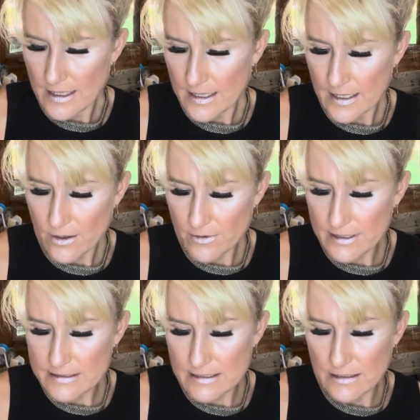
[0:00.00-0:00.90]
Here
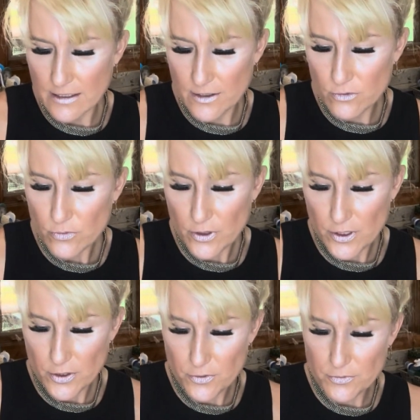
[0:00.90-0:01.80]
is a little
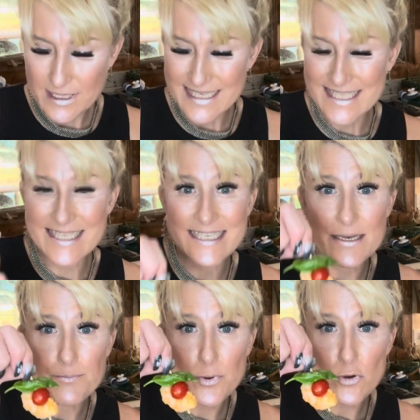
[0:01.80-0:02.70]
cute,
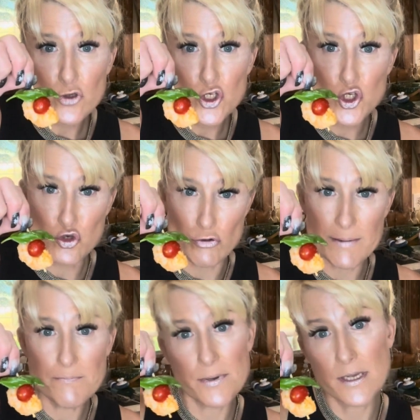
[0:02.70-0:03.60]
simple
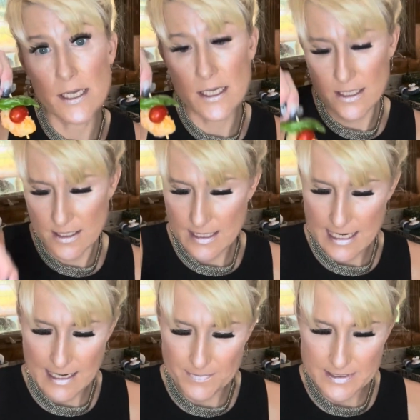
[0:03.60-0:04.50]
shrimp
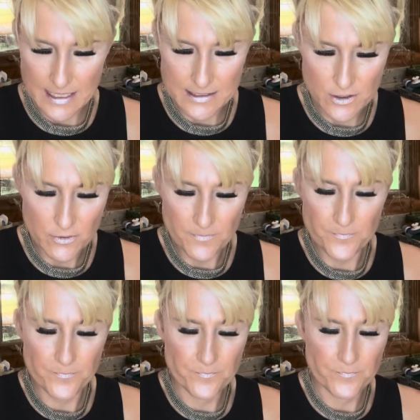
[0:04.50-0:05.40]
appetizer.
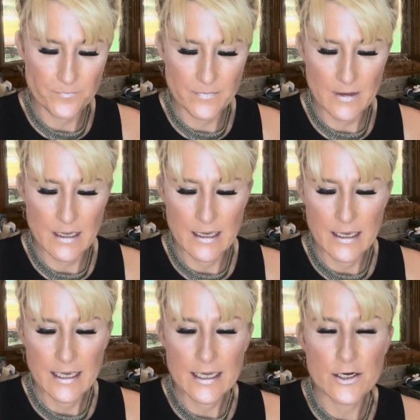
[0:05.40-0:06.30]

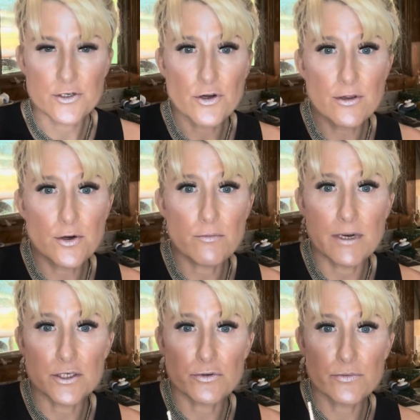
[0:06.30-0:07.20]
Here's our little
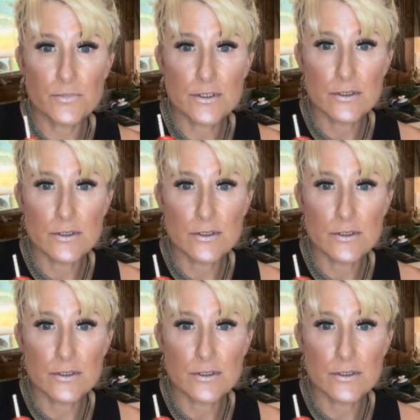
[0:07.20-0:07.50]
mushrooms.